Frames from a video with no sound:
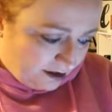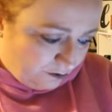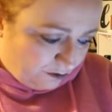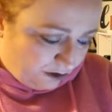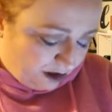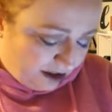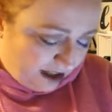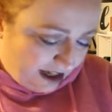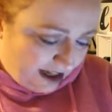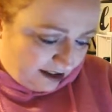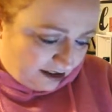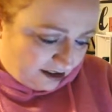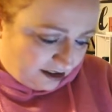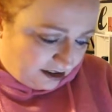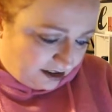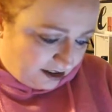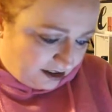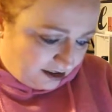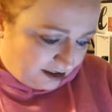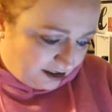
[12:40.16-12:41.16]
what
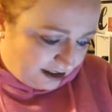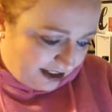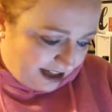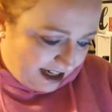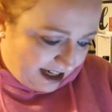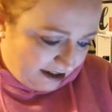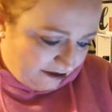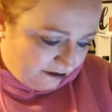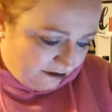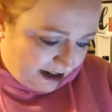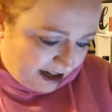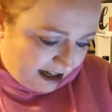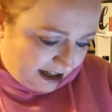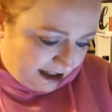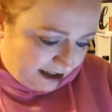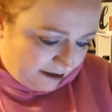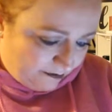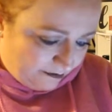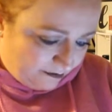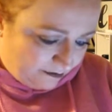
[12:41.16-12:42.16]
else did I
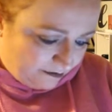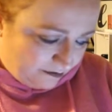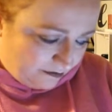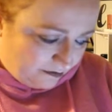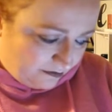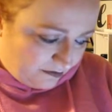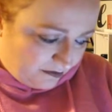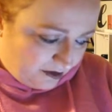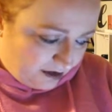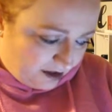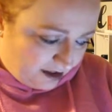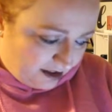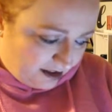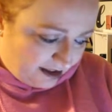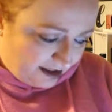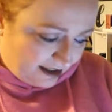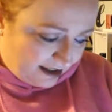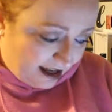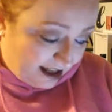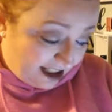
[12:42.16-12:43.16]
write
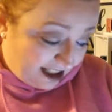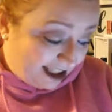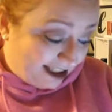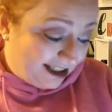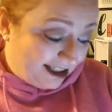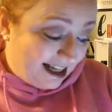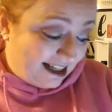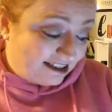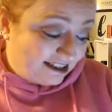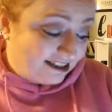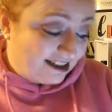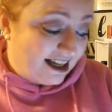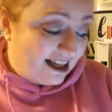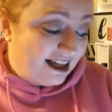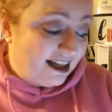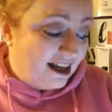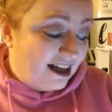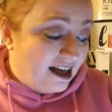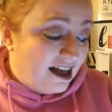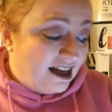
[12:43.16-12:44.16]
I think that's
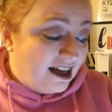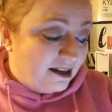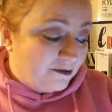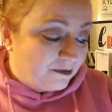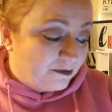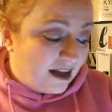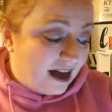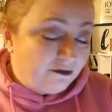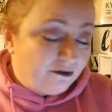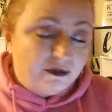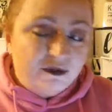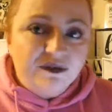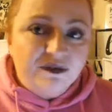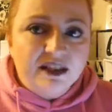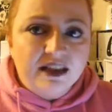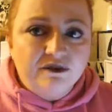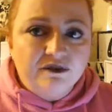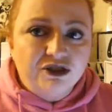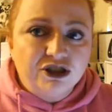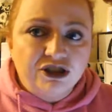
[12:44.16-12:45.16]
it
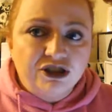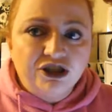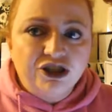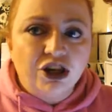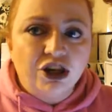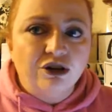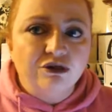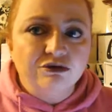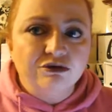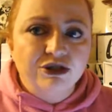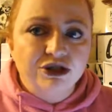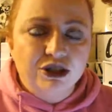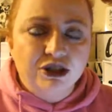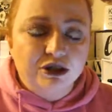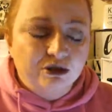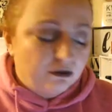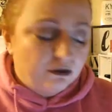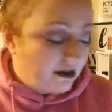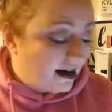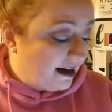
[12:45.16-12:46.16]
everything I've just told
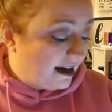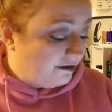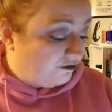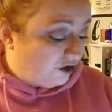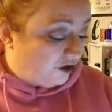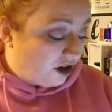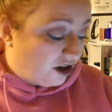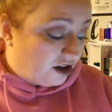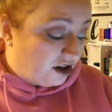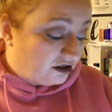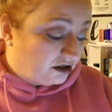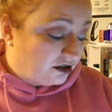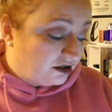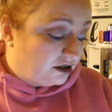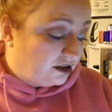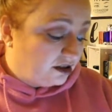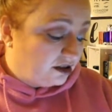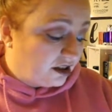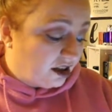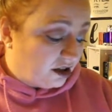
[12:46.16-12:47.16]
you I wrote
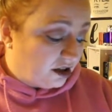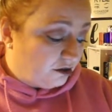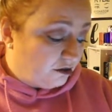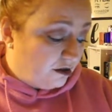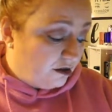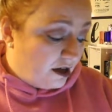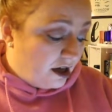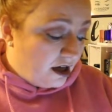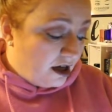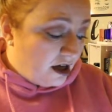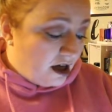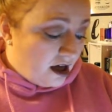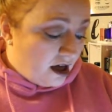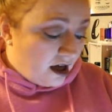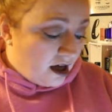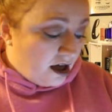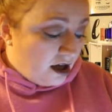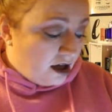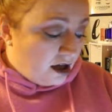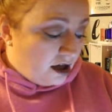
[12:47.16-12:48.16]
so
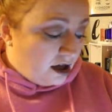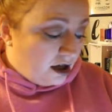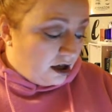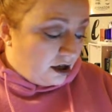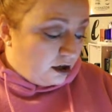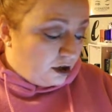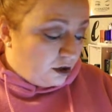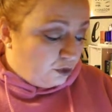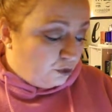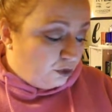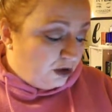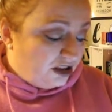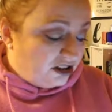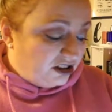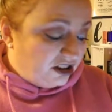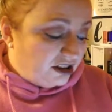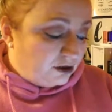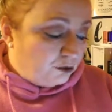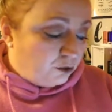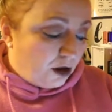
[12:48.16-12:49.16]

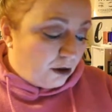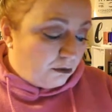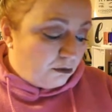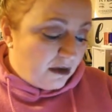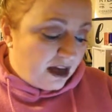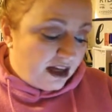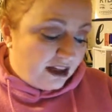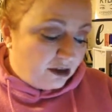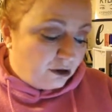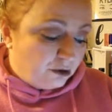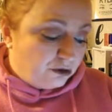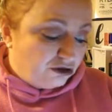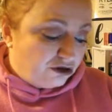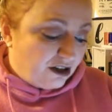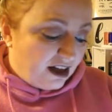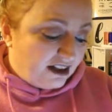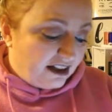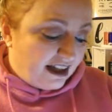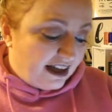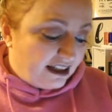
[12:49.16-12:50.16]
which is one makeup
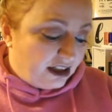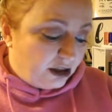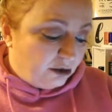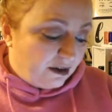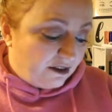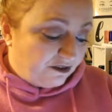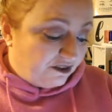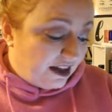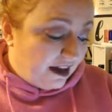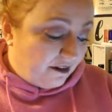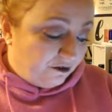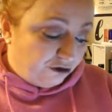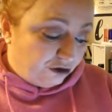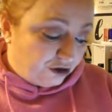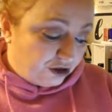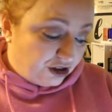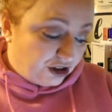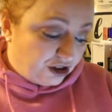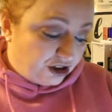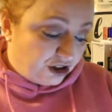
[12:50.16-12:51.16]
trend that you have never
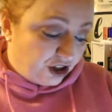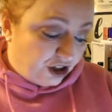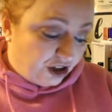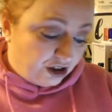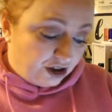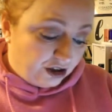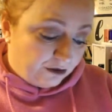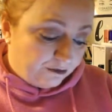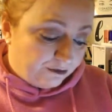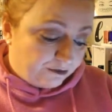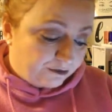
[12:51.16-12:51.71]
understood